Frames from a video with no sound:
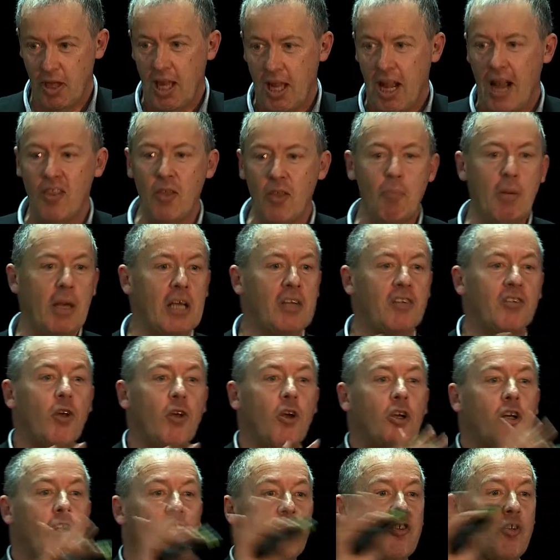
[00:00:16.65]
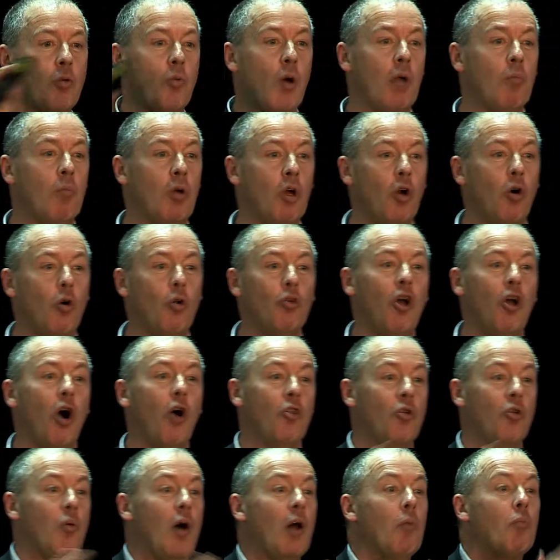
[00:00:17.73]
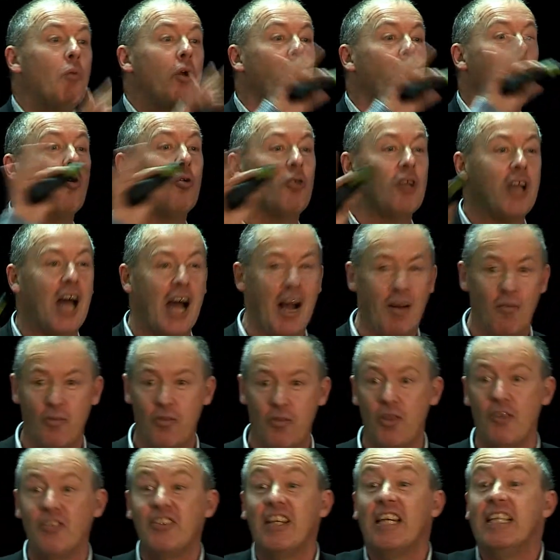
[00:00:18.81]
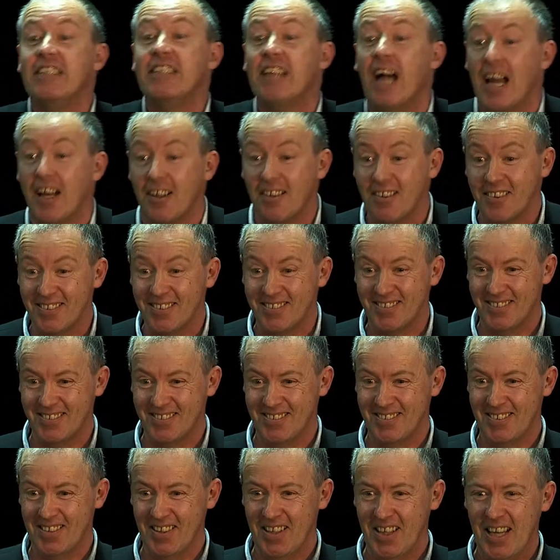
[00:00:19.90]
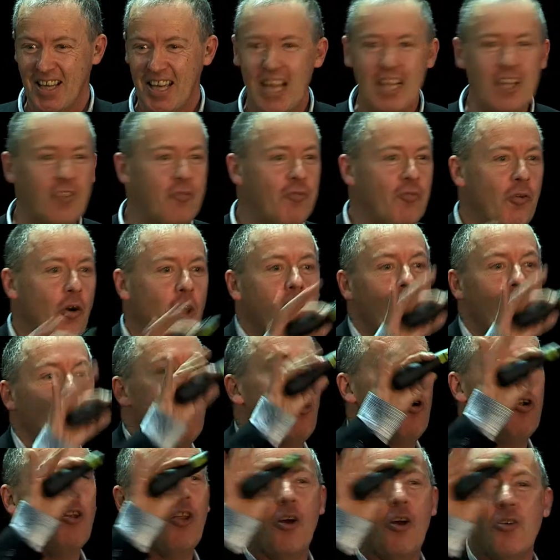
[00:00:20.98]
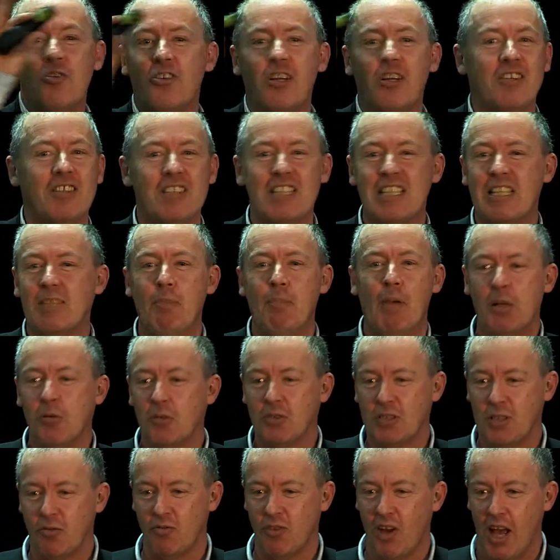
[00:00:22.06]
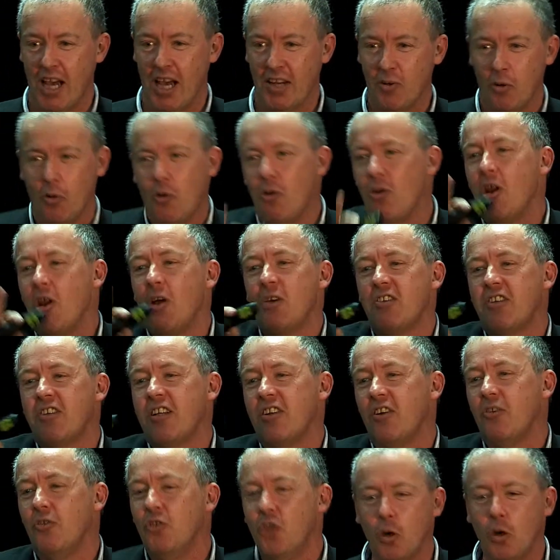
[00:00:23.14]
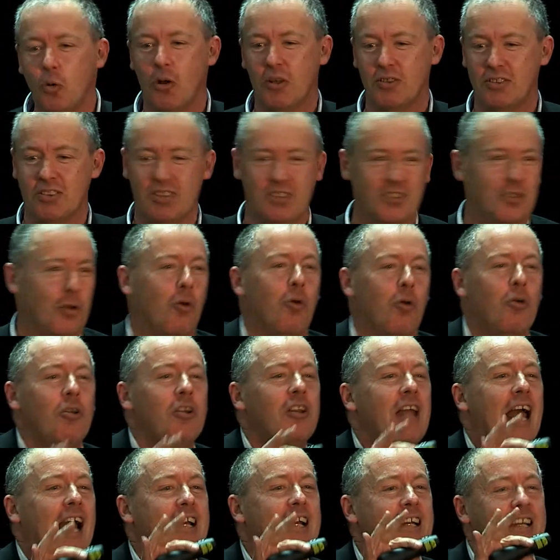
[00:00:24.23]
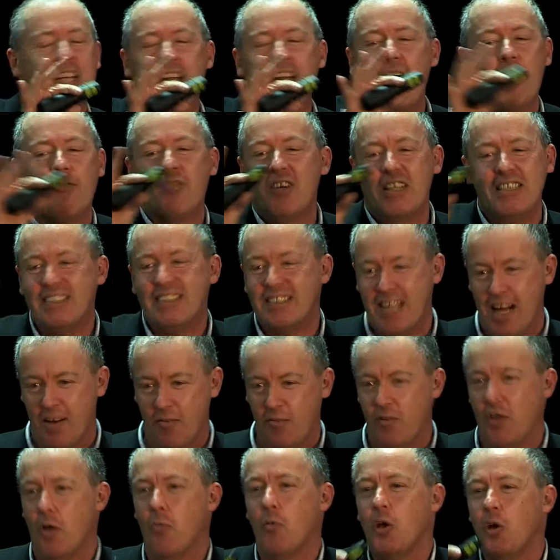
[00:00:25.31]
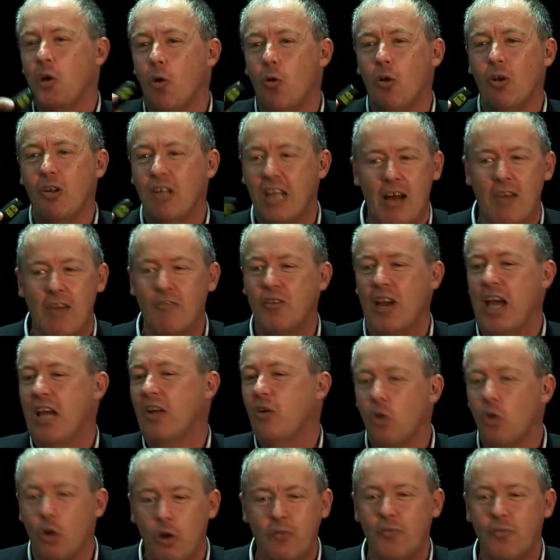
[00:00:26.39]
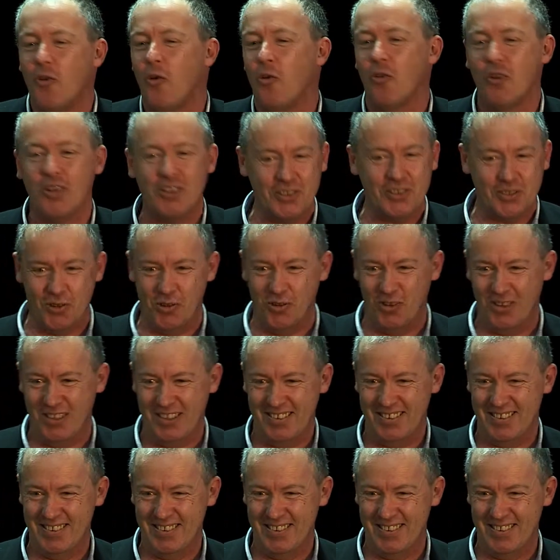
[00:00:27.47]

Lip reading: And the big circle is the one we all know, the one we all love, the detail. It's full of all those little speckles of light, all those little nuances, all that lovely stuff that we all love and look for in a story.